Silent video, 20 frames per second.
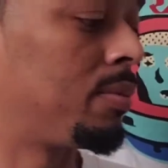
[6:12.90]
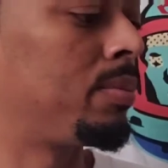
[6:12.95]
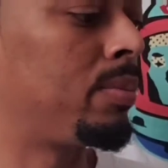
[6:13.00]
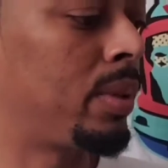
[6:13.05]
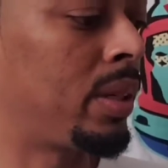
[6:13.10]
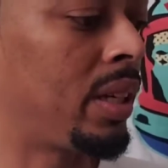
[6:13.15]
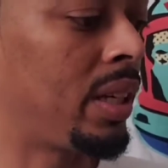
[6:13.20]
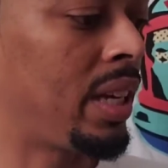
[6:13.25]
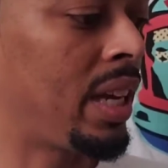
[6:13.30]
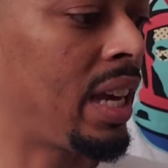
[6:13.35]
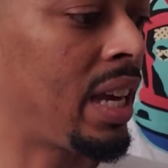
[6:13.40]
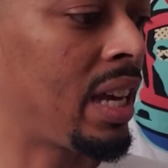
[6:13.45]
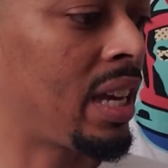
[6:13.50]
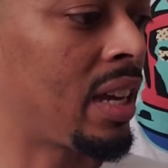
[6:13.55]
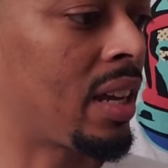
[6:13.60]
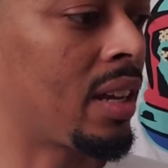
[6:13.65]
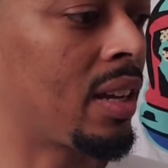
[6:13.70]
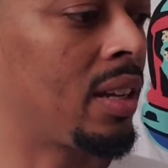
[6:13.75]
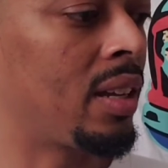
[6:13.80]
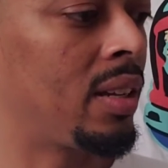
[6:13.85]
But
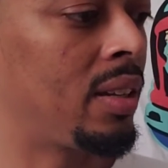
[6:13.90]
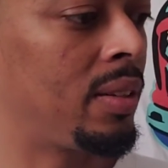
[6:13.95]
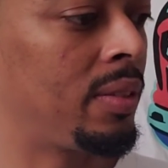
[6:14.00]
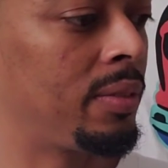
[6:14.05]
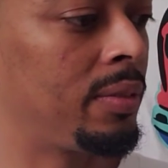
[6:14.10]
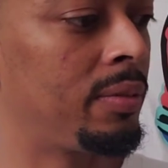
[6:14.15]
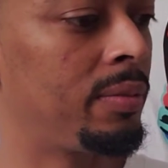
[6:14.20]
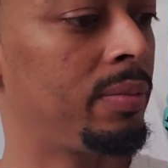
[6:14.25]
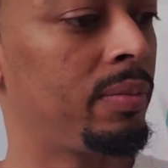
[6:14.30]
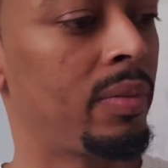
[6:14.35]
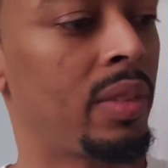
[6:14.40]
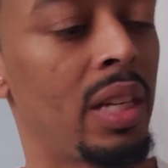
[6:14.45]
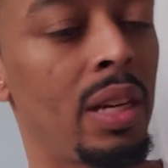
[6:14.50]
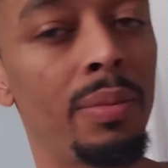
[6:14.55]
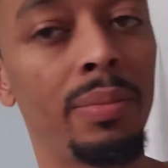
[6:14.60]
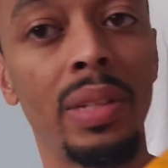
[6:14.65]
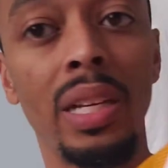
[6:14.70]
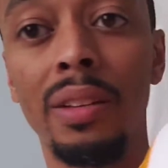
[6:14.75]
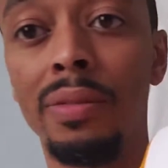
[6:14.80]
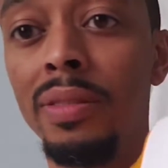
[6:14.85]
yeah,
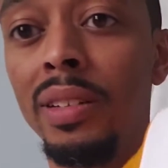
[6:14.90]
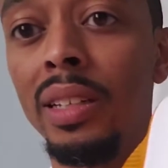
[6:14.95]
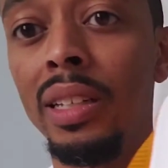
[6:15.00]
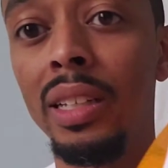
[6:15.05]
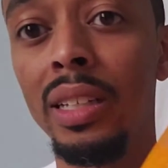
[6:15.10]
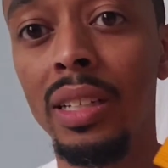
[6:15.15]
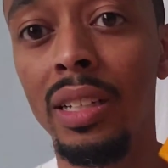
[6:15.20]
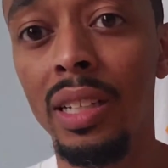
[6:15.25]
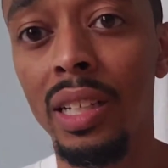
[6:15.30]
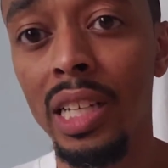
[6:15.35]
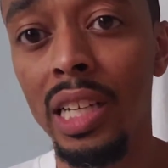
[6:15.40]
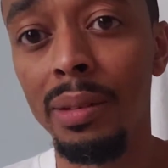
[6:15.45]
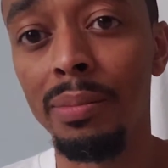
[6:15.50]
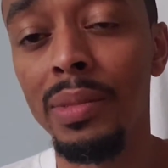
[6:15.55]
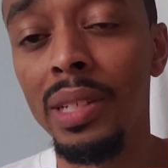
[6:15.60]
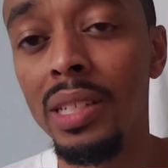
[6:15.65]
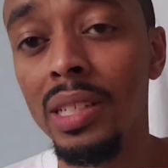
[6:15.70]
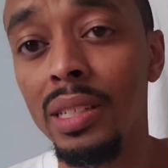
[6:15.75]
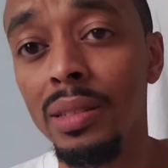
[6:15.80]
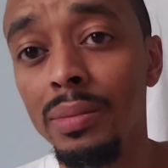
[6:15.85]
I'm definitely going to keep
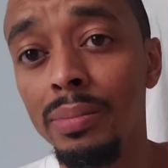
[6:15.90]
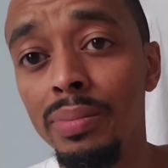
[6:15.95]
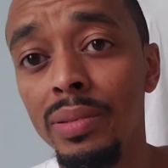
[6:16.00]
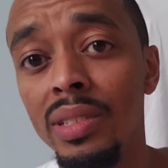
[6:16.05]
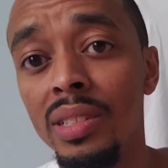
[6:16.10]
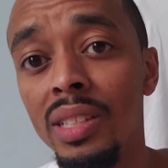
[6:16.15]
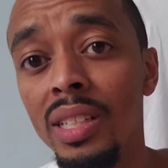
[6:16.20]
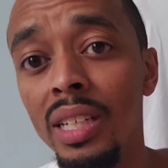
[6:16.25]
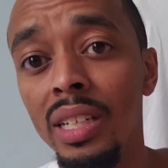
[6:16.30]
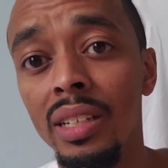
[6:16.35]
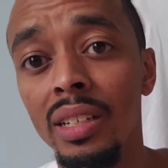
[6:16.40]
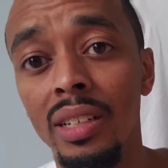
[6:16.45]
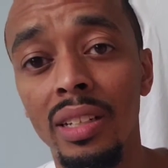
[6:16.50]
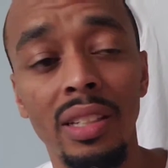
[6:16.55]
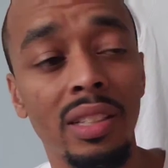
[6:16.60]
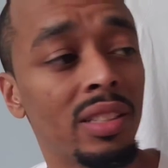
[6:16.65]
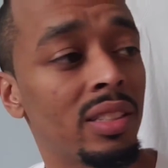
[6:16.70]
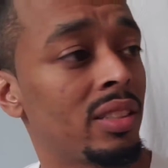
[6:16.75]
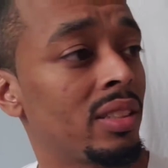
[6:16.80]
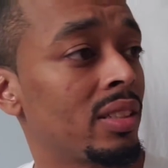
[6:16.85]
this in pristine
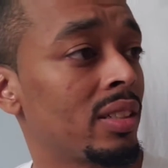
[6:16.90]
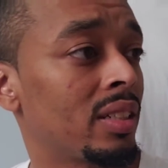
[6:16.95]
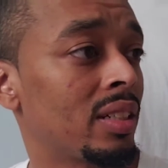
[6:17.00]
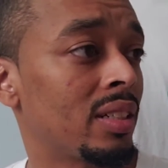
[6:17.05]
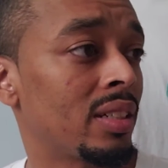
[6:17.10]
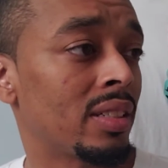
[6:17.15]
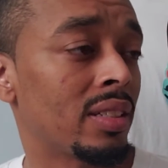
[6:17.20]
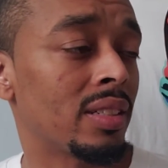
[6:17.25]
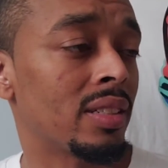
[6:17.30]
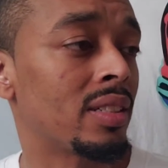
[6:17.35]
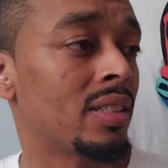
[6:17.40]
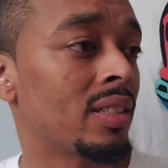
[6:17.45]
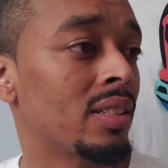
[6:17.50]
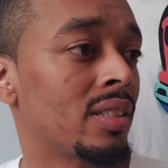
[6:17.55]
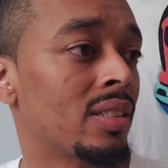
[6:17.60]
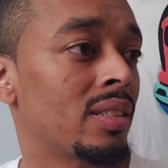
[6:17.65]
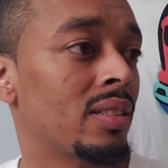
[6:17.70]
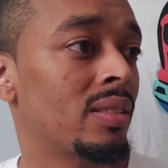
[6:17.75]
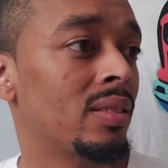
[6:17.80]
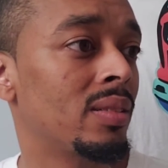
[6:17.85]
condition because it
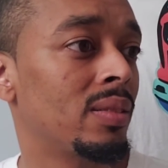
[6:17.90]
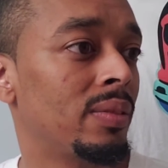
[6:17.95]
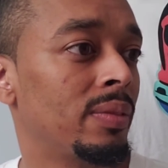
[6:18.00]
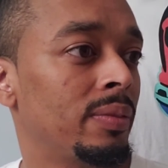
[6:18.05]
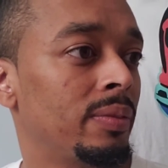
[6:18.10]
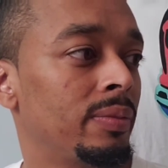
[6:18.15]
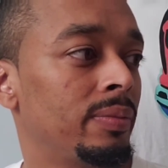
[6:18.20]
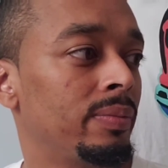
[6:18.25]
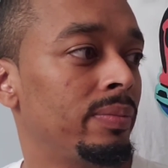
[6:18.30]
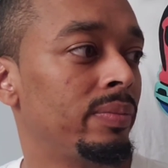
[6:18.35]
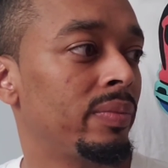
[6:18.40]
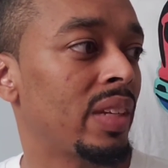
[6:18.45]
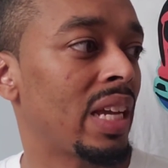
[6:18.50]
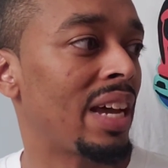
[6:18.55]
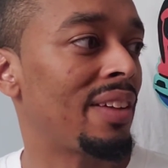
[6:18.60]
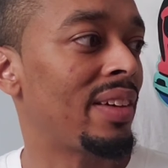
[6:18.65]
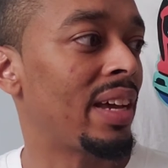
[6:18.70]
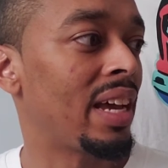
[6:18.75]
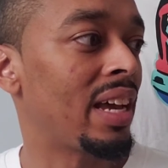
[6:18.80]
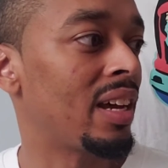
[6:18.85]
just,
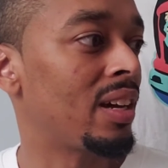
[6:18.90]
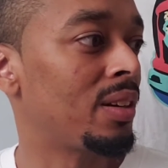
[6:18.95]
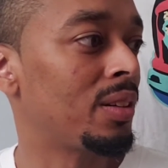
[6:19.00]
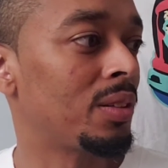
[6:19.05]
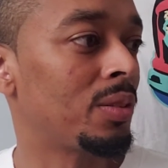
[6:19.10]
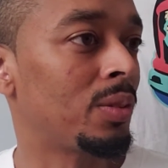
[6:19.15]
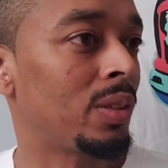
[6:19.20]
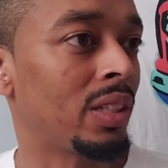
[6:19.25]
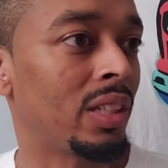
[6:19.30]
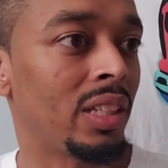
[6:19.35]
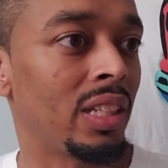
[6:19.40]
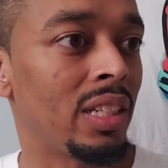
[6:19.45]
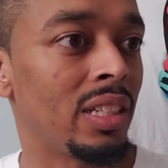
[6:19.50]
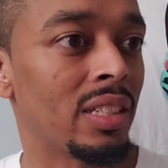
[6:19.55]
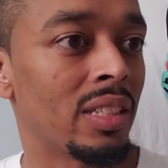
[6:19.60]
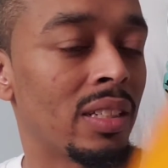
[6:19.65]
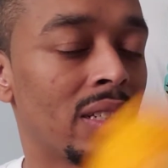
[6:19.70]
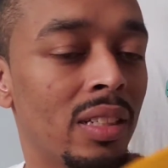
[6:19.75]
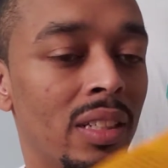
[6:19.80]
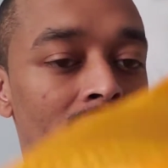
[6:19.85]
I haven't owned one of
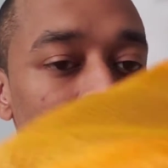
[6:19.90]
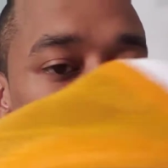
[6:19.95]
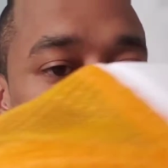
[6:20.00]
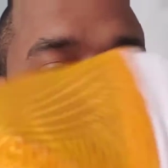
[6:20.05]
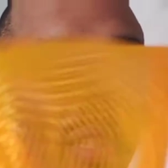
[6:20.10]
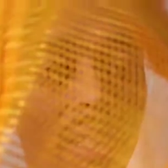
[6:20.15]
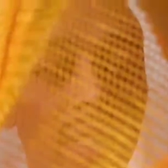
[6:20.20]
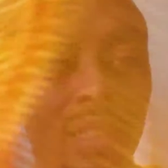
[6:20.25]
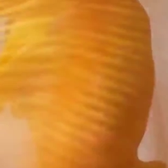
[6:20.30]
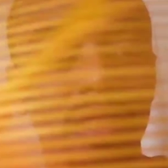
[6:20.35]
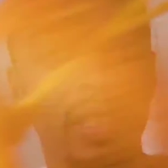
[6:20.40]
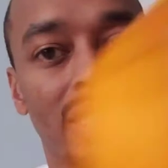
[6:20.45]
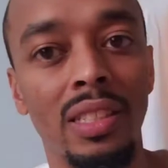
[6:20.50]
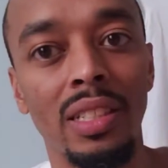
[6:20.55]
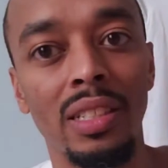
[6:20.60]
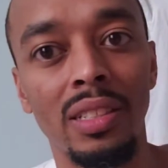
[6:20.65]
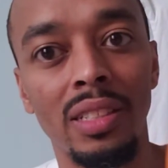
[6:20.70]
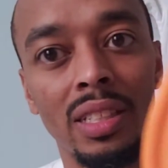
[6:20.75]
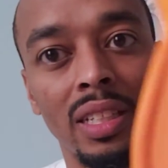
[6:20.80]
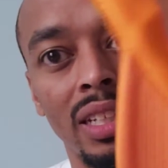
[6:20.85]
these in long. And you
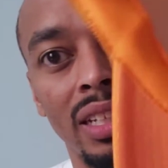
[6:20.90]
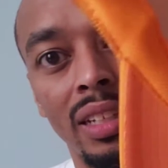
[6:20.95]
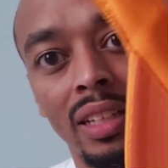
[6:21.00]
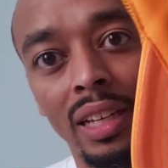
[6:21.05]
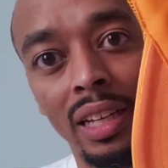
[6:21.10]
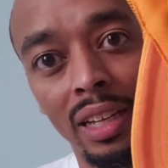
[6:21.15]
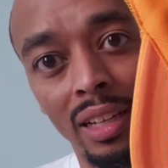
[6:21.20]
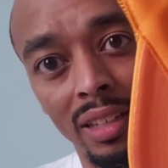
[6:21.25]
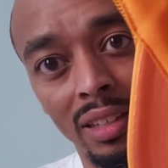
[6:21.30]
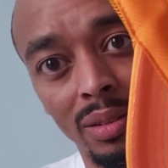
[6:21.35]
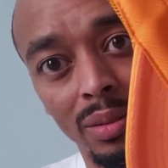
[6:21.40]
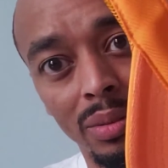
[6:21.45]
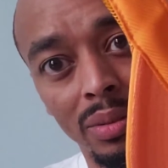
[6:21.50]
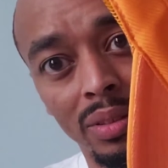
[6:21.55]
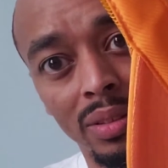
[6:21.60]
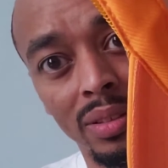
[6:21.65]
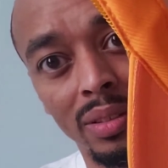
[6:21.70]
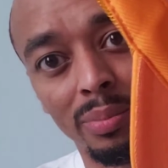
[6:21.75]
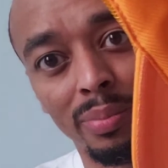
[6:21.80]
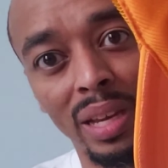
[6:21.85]
still see like
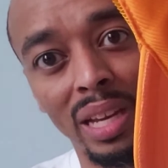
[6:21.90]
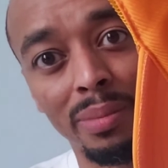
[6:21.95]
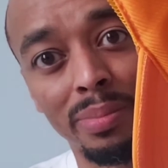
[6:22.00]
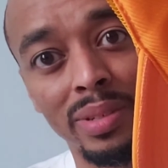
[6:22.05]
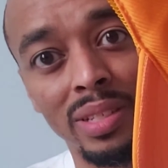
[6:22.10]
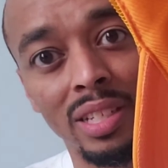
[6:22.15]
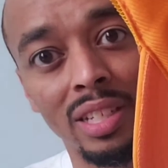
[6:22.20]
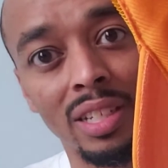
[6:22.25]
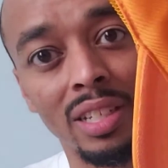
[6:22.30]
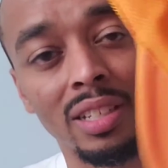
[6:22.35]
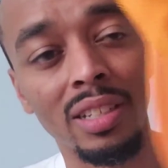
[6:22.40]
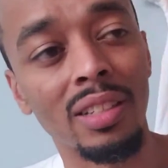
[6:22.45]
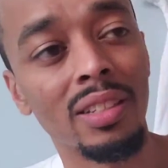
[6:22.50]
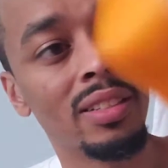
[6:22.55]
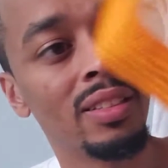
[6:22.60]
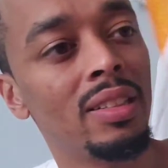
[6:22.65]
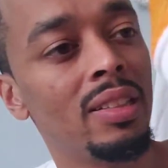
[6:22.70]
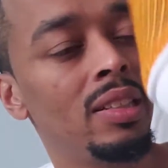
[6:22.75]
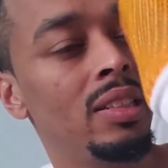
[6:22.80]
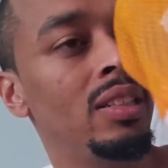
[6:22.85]
the papers in it.
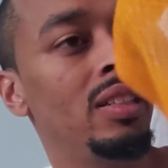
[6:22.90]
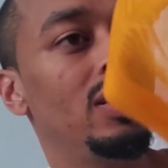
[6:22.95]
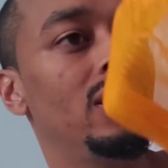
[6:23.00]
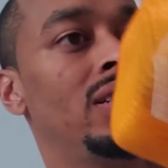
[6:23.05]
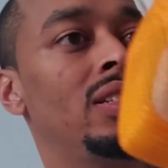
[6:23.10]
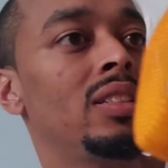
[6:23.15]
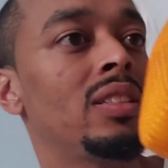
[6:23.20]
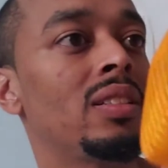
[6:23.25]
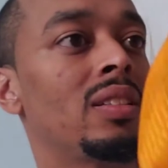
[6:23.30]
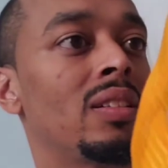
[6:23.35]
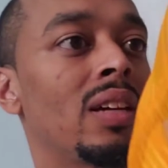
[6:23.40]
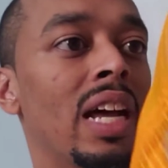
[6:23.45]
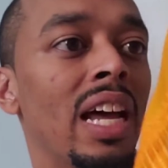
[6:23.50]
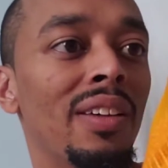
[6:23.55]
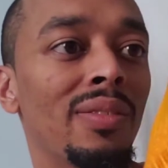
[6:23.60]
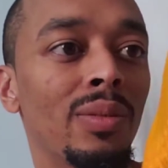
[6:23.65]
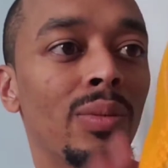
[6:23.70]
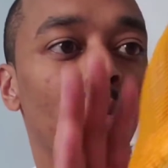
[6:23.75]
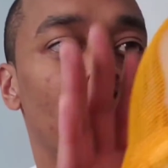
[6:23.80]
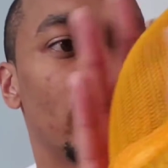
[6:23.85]
So I
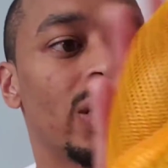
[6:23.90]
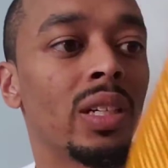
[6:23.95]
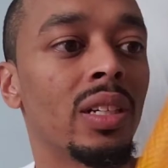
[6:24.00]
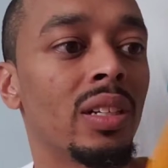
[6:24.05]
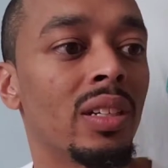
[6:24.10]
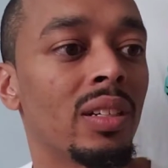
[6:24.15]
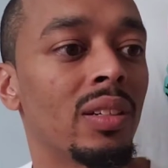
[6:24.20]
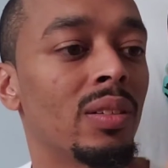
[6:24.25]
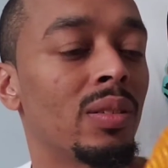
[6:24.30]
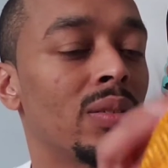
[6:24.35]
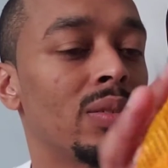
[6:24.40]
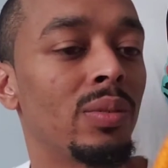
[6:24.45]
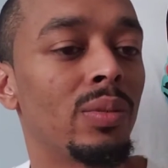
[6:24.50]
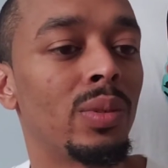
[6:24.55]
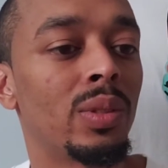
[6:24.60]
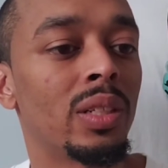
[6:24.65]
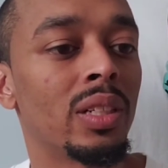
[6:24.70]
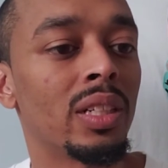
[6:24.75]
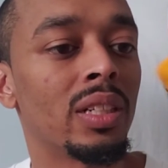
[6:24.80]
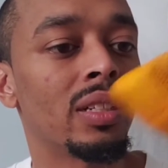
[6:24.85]
haven't worn
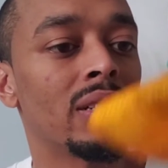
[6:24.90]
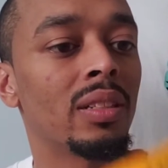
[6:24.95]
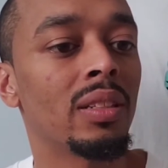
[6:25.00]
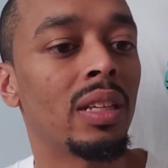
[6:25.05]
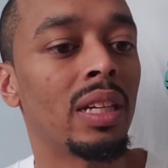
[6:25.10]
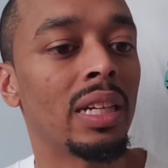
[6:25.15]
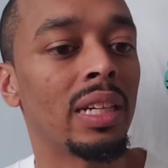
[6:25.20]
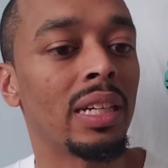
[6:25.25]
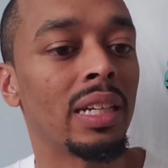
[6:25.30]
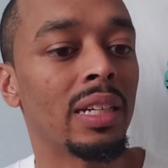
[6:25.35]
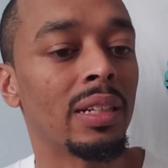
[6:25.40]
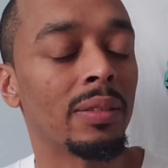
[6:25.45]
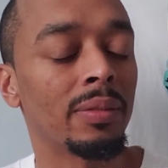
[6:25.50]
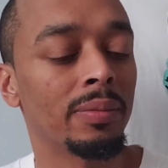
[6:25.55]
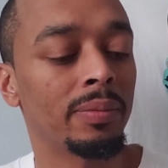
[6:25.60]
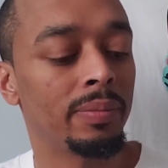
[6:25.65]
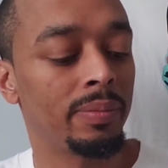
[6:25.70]
it like that.